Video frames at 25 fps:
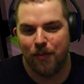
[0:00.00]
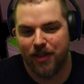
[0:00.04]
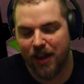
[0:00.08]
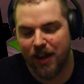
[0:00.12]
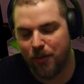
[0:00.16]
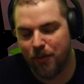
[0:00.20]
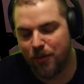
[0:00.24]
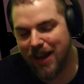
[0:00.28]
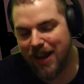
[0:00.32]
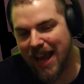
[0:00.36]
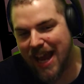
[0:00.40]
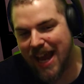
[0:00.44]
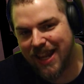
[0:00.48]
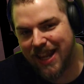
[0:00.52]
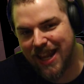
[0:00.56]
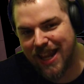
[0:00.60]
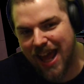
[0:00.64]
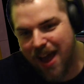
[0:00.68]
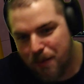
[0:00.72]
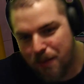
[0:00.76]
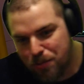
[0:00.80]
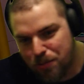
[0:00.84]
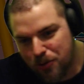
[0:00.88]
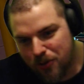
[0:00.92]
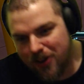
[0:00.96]
thing I want to end the
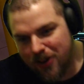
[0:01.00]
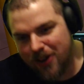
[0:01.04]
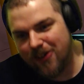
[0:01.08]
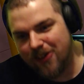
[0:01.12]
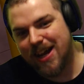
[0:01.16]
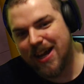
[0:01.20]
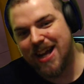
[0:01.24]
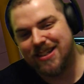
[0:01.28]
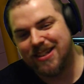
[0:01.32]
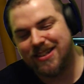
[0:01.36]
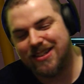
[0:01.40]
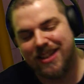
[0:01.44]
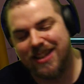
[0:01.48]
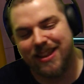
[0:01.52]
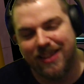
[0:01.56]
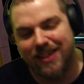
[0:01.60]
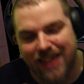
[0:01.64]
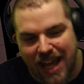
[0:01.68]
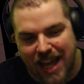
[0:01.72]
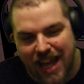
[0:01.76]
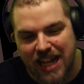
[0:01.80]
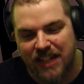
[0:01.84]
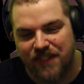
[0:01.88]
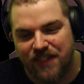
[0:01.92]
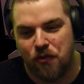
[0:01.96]
episode here, guys.
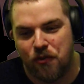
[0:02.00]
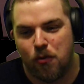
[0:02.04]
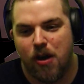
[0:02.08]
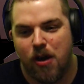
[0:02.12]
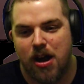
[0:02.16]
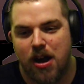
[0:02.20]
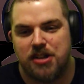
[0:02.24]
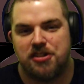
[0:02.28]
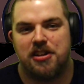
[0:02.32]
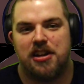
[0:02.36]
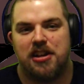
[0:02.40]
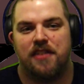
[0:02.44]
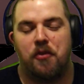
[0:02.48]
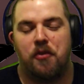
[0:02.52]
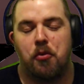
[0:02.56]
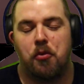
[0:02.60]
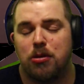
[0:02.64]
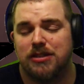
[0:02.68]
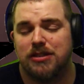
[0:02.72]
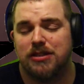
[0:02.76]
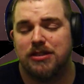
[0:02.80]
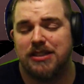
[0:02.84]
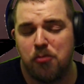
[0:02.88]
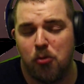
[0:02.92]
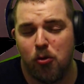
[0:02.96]
Thanks for watching. If you
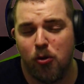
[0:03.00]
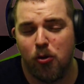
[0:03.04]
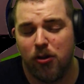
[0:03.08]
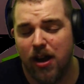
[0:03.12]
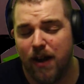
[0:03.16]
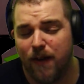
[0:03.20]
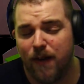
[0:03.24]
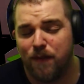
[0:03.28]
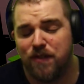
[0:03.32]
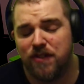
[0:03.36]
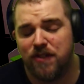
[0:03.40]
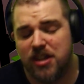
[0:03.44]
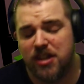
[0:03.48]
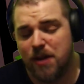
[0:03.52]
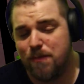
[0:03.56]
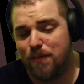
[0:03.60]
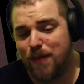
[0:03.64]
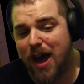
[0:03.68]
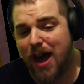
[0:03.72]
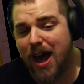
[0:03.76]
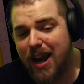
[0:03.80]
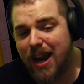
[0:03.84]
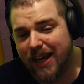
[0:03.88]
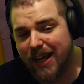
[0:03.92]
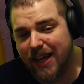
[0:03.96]
want to see more of
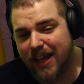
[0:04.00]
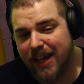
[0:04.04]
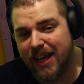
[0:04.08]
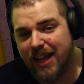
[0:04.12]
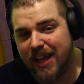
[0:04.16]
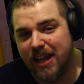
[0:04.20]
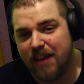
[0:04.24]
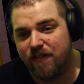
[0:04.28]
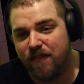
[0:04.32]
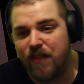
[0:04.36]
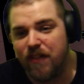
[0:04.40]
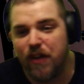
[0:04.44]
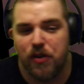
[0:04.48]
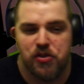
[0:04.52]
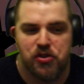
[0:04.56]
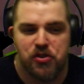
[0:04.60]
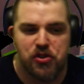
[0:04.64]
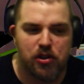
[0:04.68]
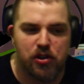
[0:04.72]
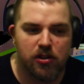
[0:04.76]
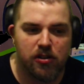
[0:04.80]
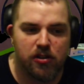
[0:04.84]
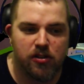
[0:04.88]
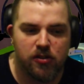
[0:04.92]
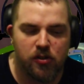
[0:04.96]
Nautica in the
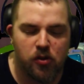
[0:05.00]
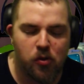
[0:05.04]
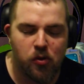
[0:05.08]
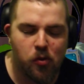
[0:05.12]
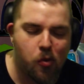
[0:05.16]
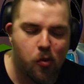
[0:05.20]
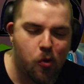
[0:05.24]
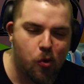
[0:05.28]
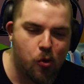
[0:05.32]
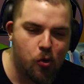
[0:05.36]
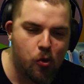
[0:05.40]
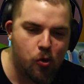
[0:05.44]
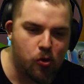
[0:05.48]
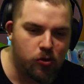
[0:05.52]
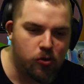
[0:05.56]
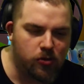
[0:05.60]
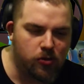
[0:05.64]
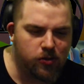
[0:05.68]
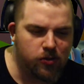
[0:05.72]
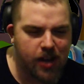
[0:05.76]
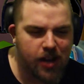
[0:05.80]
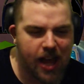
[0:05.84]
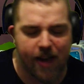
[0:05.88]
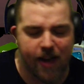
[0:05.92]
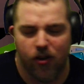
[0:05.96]
future, or
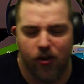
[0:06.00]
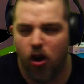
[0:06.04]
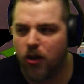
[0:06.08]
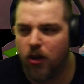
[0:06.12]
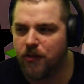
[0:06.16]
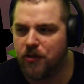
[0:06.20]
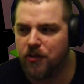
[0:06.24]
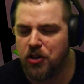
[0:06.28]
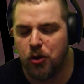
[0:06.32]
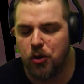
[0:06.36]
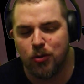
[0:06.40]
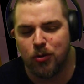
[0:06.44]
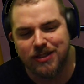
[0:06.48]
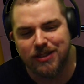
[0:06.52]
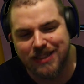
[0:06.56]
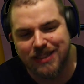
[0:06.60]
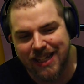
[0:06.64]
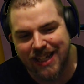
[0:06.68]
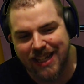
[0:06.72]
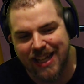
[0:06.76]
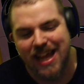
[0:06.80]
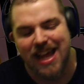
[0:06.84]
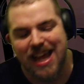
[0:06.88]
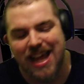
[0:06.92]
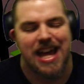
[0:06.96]
how often you want to
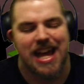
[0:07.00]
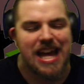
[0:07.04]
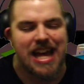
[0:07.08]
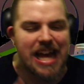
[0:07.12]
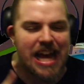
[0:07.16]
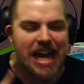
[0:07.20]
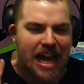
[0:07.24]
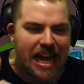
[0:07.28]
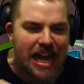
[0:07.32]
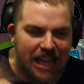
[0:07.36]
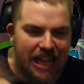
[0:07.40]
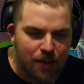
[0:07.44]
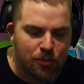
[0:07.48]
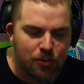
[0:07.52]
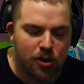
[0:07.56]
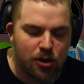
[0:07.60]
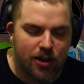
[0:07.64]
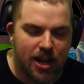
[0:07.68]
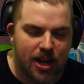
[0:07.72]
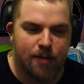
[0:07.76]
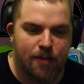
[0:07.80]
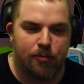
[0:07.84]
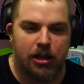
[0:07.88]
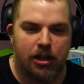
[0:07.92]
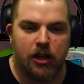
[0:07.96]
see it, let me know
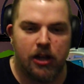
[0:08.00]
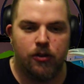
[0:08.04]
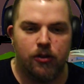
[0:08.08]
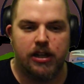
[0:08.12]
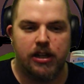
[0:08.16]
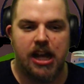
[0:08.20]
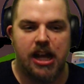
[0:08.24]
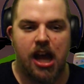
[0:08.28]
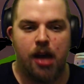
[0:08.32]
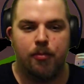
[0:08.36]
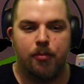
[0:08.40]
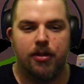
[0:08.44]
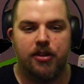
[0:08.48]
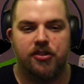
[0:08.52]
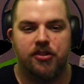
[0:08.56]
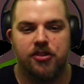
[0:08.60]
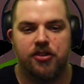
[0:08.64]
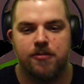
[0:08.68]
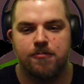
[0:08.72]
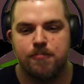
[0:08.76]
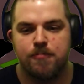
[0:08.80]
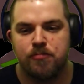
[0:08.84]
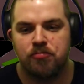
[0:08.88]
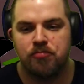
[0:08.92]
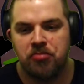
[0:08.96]
down below in the comments.
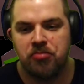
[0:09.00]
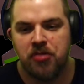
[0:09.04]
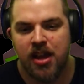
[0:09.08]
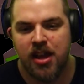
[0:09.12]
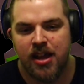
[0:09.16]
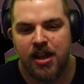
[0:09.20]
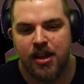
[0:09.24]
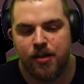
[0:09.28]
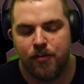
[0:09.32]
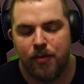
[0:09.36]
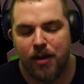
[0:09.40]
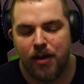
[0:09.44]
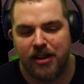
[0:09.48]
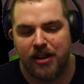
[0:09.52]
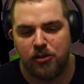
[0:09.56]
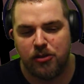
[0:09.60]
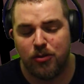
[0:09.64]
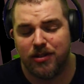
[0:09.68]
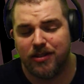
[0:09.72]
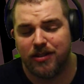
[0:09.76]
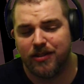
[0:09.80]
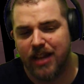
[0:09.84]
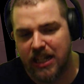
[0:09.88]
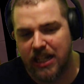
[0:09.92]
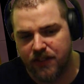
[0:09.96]
But
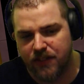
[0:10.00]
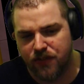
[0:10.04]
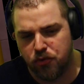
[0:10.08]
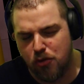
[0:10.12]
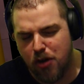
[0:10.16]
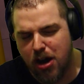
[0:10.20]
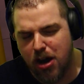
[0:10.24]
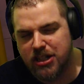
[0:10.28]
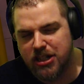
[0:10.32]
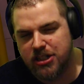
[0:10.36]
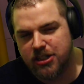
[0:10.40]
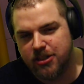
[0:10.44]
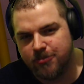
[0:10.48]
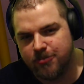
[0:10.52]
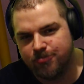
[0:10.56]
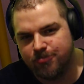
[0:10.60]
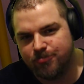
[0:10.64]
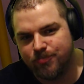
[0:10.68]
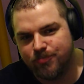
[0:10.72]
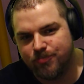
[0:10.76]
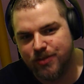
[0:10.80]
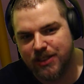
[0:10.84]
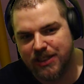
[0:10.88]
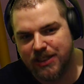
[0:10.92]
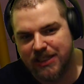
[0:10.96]
otherwise, thanks for watching.
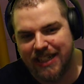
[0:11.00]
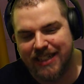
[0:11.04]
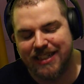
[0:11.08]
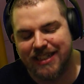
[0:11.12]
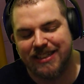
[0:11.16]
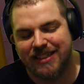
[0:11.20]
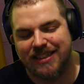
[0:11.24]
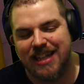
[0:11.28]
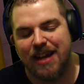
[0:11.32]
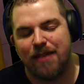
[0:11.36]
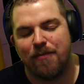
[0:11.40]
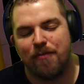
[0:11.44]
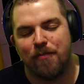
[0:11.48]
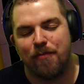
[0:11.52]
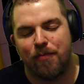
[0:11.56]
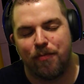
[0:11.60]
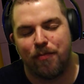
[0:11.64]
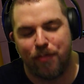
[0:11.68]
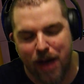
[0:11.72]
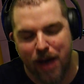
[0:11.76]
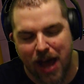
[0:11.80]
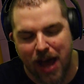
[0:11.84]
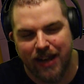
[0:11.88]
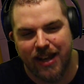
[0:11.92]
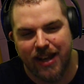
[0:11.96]
See you to same
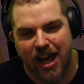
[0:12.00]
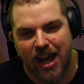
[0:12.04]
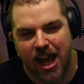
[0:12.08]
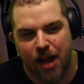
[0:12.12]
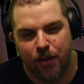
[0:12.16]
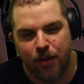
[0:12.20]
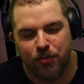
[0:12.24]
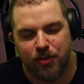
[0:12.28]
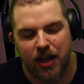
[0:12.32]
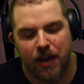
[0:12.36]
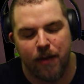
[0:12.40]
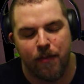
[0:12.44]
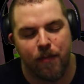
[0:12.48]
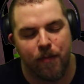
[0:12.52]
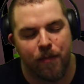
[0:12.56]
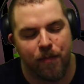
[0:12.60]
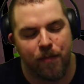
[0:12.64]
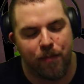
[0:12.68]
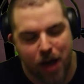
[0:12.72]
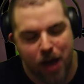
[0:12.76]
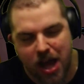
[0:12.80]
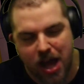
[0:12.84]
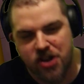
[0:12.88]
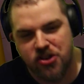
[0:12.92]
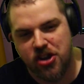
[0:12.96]
bat time, same
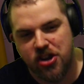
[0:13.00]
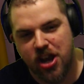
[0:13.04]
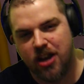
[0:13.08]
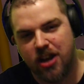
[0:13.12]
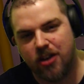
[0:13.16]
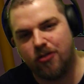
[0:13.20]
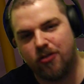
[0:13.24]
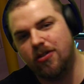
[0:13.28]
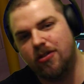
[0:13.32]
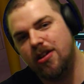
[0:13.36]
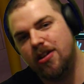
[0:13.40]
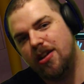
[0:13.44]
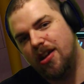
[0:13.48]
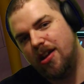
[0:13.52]
bat channel,